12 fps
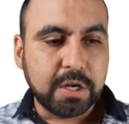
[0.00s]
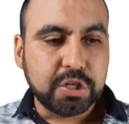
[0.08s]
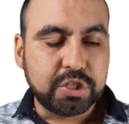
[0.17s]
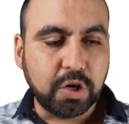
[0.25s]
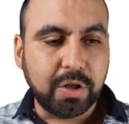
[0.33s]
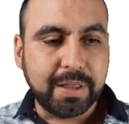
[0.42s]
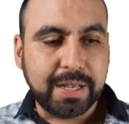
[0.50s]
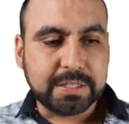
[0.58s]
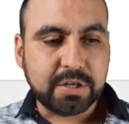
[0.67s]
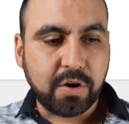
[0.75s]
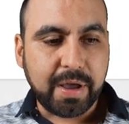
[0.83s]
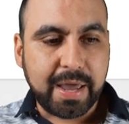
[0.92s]
So
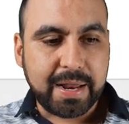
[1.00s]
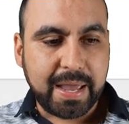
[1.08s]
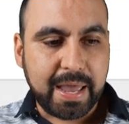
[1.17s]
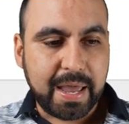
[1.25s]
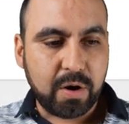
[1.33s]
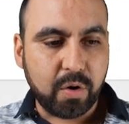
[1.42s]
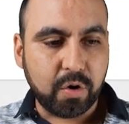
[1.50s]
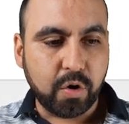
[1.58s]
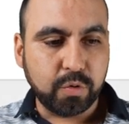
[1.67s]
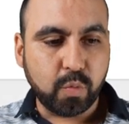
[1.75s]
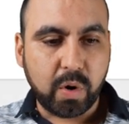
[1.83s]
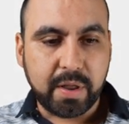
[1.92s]
let's go ahead and
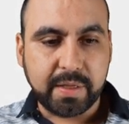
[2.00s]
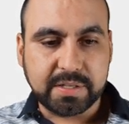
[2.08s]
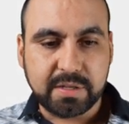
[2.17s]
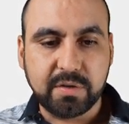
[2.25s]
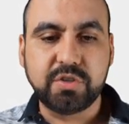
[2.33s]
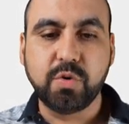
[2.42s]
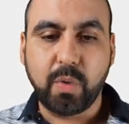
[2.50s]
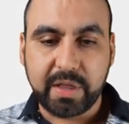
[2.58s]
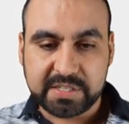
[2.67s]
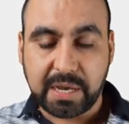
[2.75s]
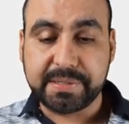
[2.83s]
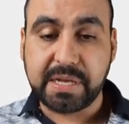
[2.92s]
go one of the to one
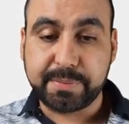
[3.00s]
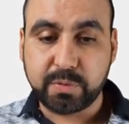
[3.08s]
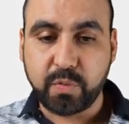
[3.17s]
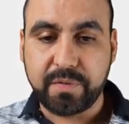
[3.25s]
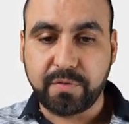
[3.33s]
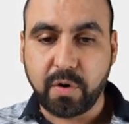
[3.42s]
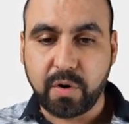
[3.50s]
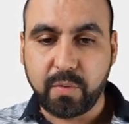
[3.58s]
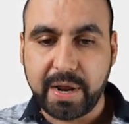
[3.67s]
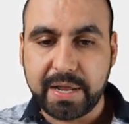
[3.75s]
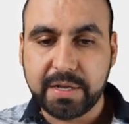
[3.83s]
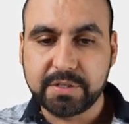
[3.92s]
of the timestamps we've wrote
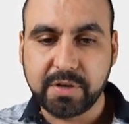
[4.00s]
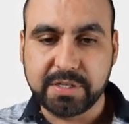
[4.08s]
already. So